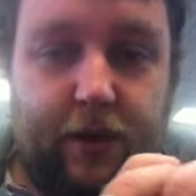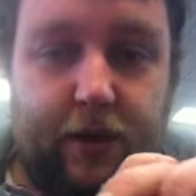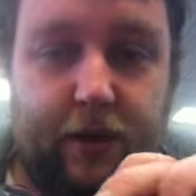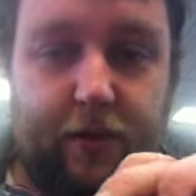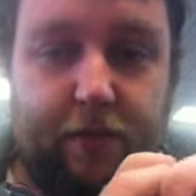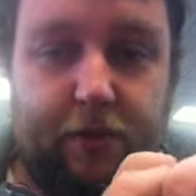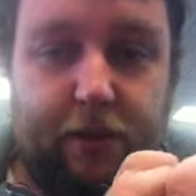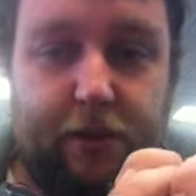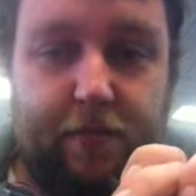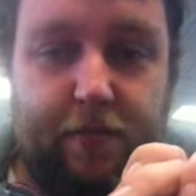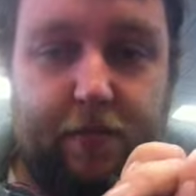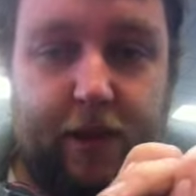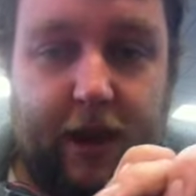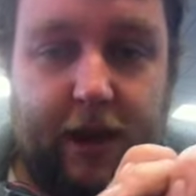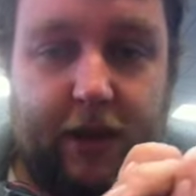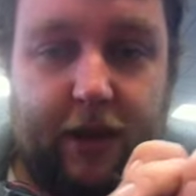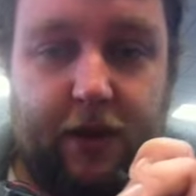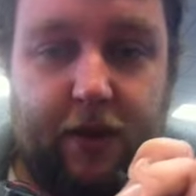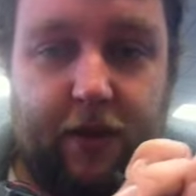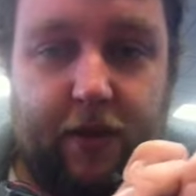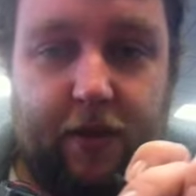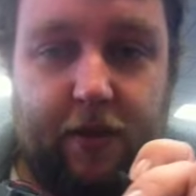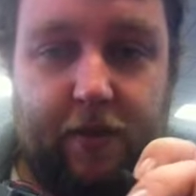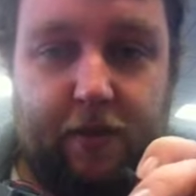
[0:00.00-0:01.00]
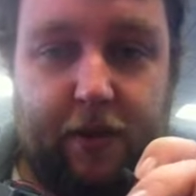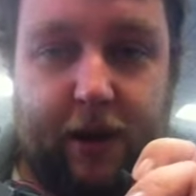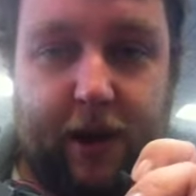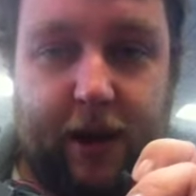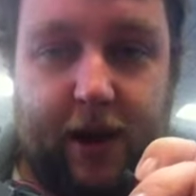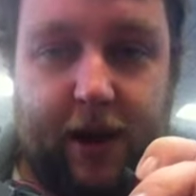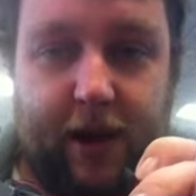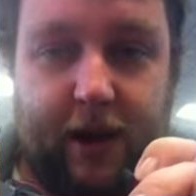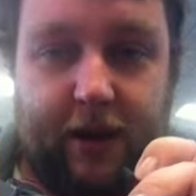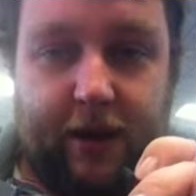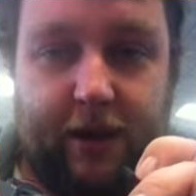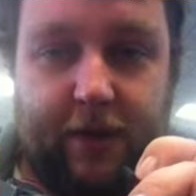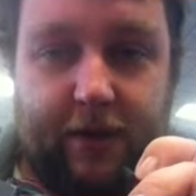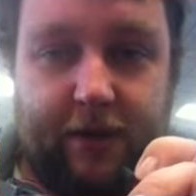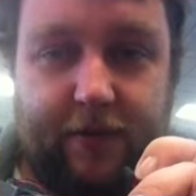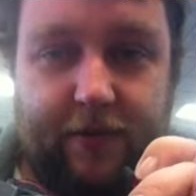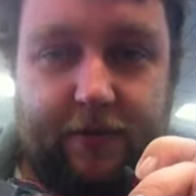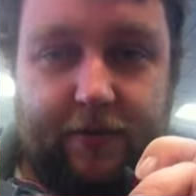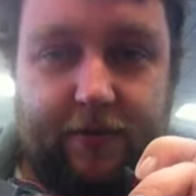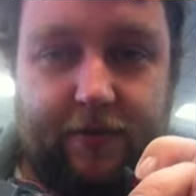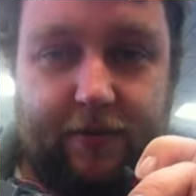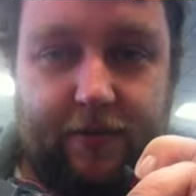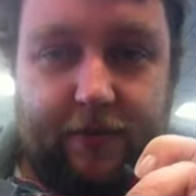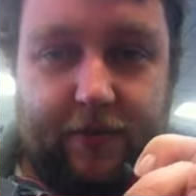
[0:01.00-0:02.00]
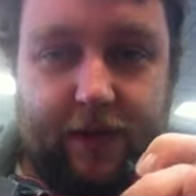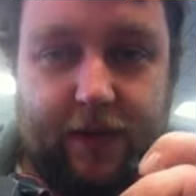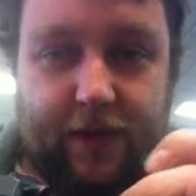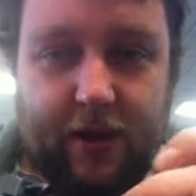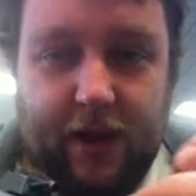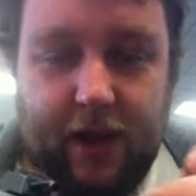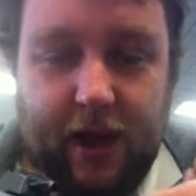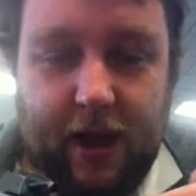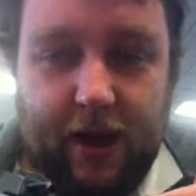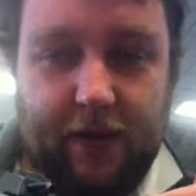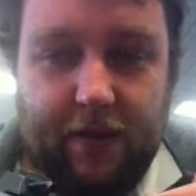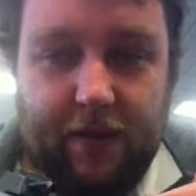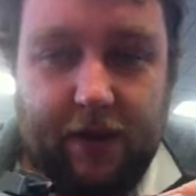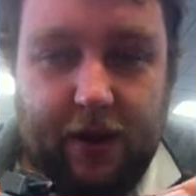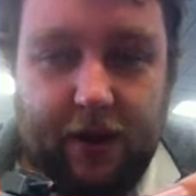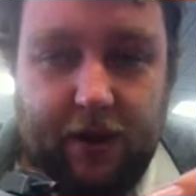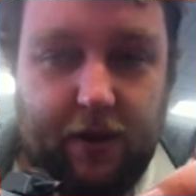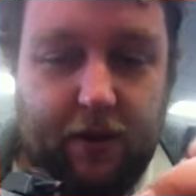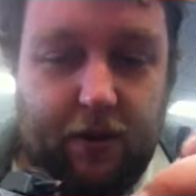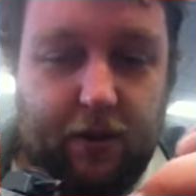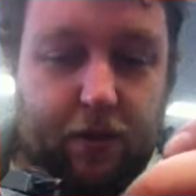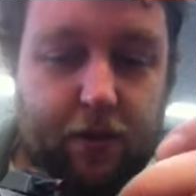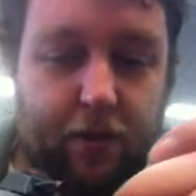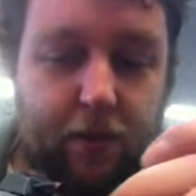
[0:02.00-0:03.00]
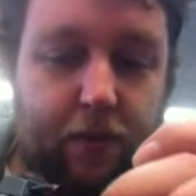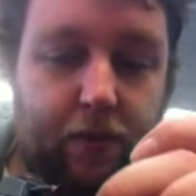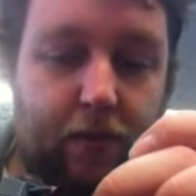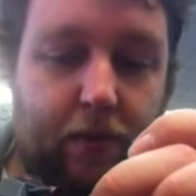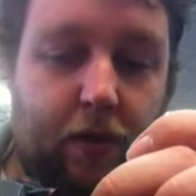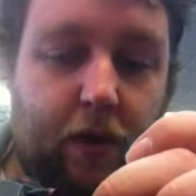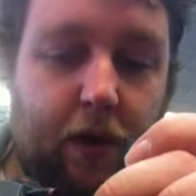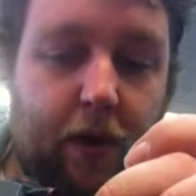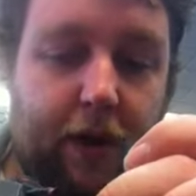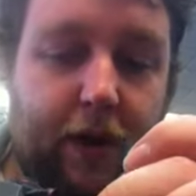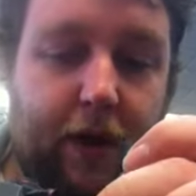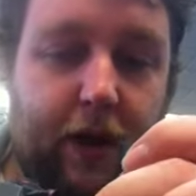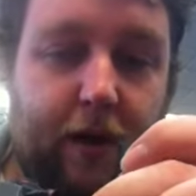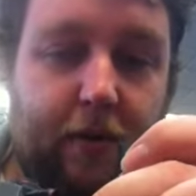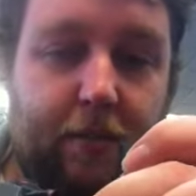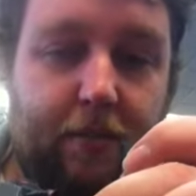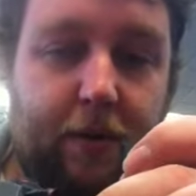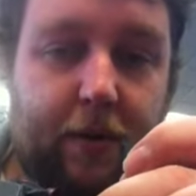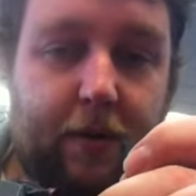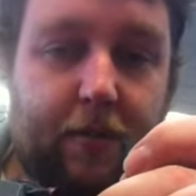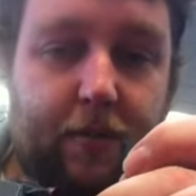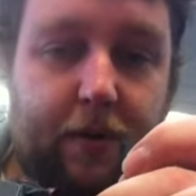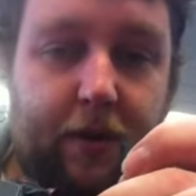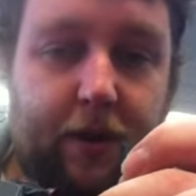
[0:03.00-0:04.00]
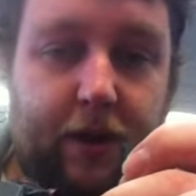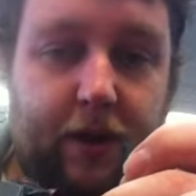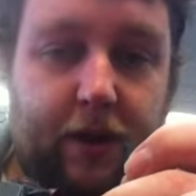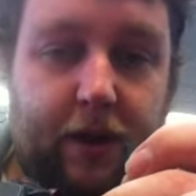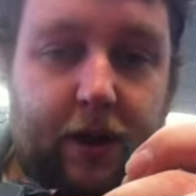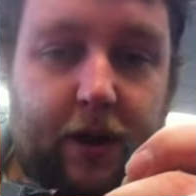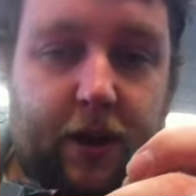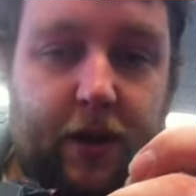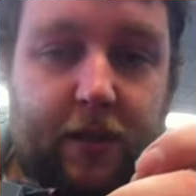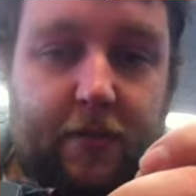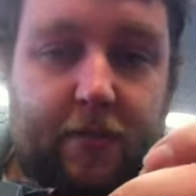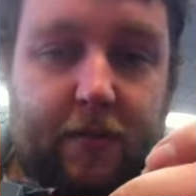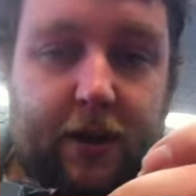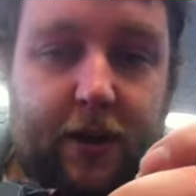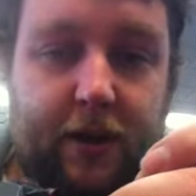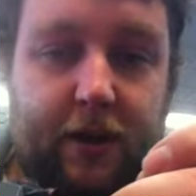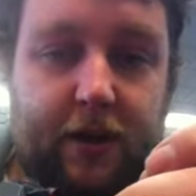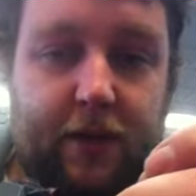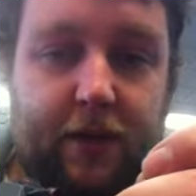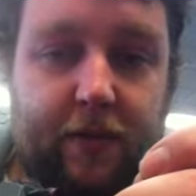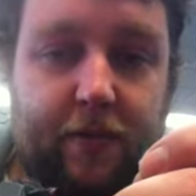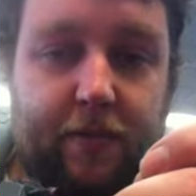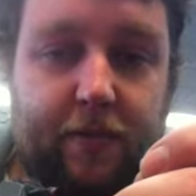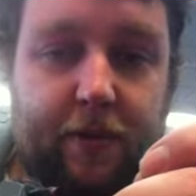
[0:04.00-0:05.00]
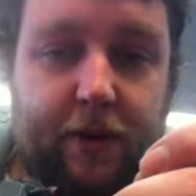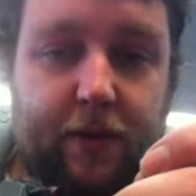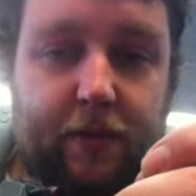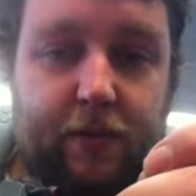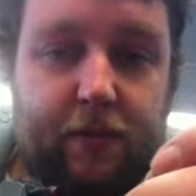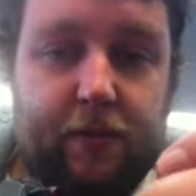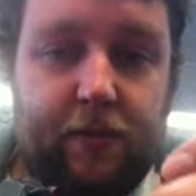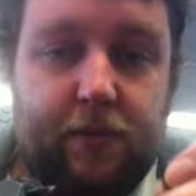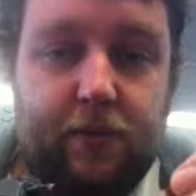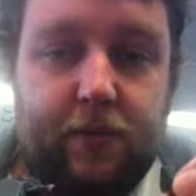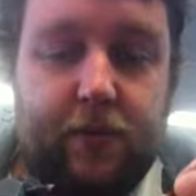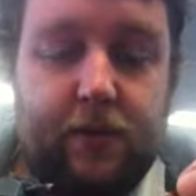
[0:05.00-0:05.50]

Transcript: You put a magnet on the back, and then you line it up by putting another magnet in the middle.